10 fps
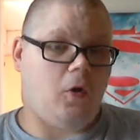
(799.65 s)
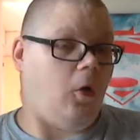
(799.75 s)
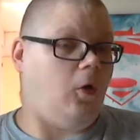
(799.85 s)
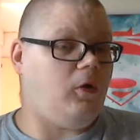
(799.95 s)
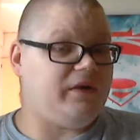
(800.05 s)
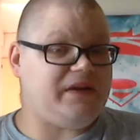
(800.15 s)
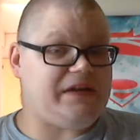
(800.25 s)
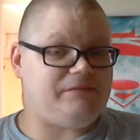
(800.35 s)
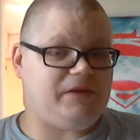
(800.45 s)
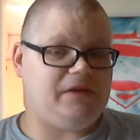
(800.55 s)
or
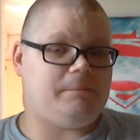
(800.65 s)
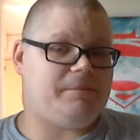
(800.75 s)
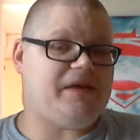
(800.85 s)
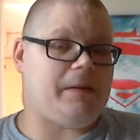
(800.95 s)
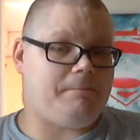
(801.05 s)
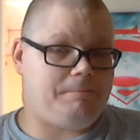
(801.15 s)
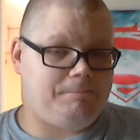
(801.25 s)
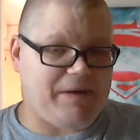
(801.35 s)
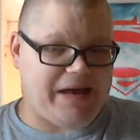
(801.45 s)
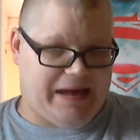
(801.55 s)
even be a
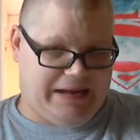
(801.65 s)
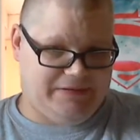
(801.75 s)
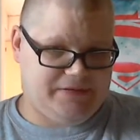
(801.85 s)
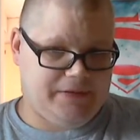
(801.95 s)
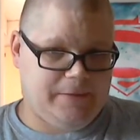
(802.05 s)
bad.